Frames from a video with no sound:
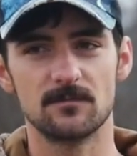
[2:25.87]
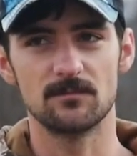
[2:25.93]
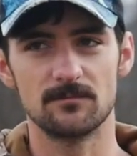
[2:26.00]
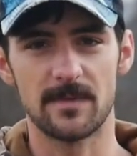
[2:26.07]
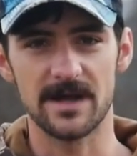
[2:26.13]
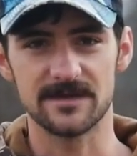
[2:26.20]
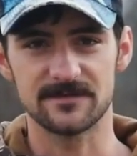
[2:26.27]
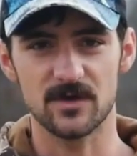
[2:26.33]

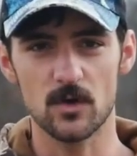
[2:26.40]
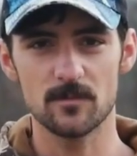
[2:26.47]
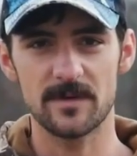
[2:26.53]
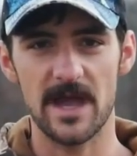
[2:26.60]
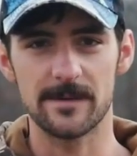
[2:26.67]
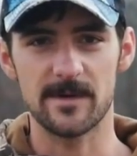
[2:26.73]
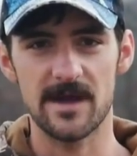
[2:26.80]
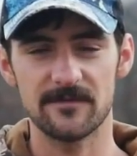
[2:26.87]
my scope
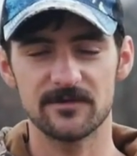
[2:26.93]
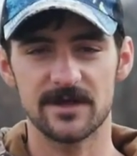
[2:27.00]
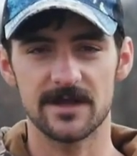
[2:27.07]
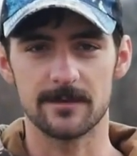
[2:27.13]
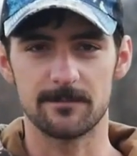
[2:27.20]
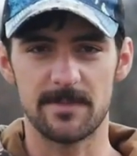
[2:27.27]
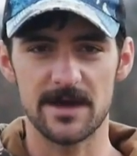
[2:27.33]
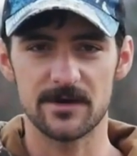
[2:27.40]
cam, I have to
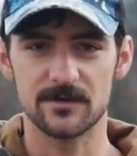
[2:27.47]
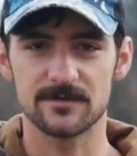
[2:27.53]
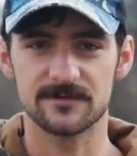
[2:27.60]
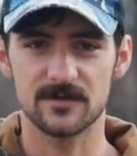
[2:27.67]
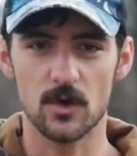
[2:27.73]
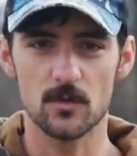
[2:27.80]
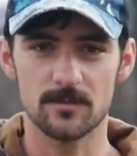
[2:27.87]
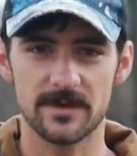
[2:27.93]
get a better
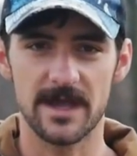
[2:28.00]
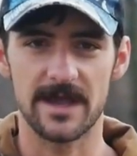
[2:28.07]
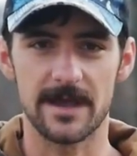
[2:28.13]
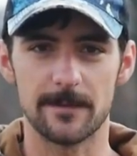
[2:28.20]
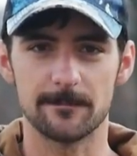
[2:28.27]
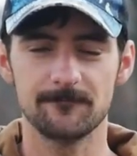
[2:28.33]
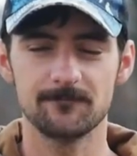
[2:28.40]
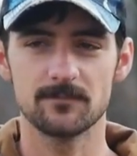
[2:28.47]
scope
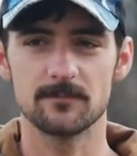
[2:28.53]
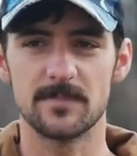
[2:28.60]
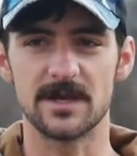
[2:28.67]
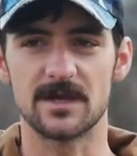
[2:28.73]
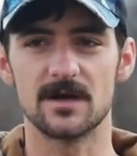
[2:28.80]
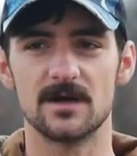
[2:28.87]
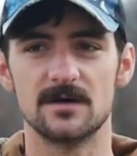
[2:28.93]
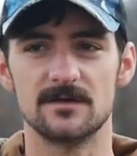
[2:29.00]
cam
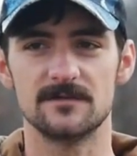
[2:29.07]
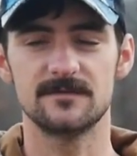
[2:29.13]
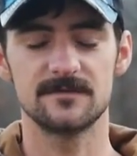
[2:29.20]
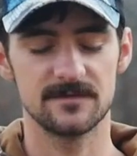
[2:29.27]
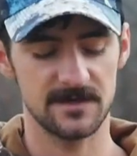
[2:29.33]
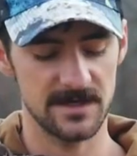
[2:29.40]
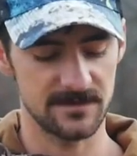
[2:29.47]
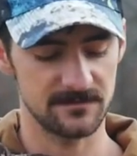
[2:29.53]

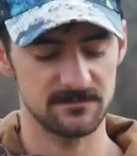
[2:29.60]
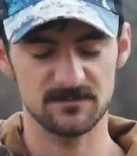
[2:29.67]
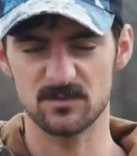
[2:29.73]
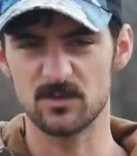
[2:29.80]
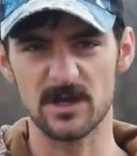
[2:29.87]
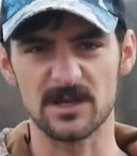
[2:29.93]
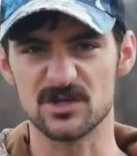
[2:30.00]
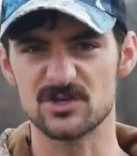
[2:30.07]
because it
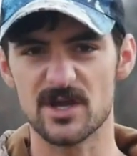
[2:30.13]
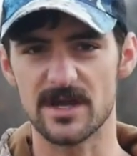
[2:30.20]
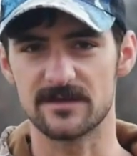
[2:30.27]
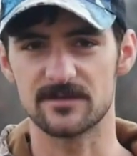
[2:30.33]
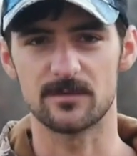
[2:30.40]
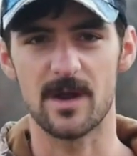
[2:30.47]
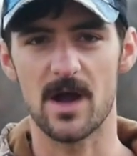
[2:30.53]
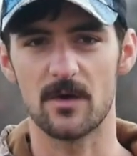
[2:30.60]
really
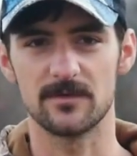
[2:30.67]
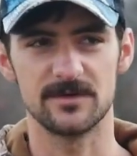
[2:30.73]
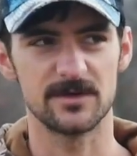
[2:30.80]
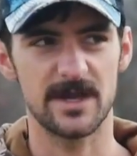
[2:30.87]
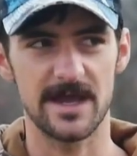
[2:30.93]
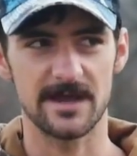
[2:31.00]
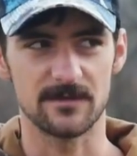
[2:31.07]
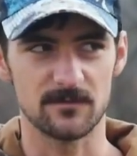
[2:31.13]
shakes around. You
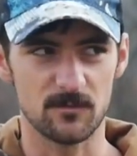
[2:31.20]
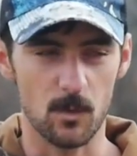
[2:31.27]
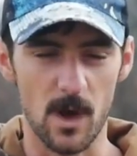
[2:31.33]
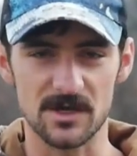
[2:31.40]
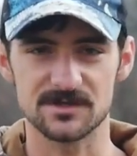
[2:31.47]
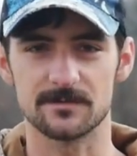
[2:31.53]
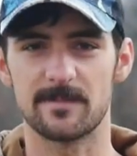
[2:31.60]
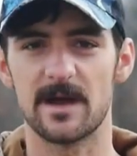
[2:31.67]
can't
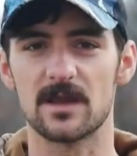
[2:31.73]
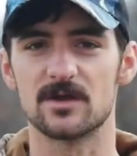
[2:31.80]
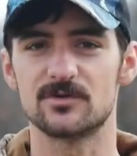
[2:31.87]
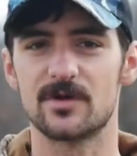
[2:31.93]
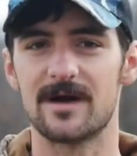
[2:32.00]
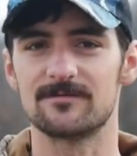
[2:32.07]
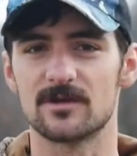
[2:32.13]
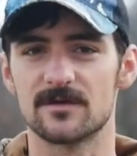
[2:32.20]
watch the pellet
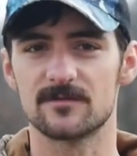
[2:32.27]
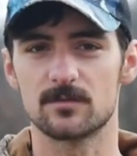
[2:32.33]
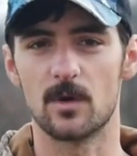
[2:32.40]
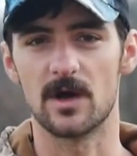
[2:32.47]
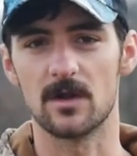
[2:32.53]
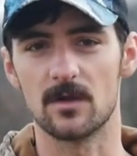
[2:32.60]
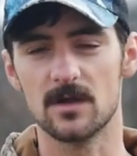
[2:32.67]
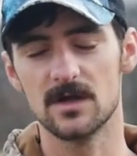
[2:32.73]
travel as
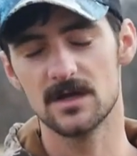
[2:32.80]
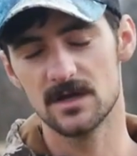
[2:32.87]
well.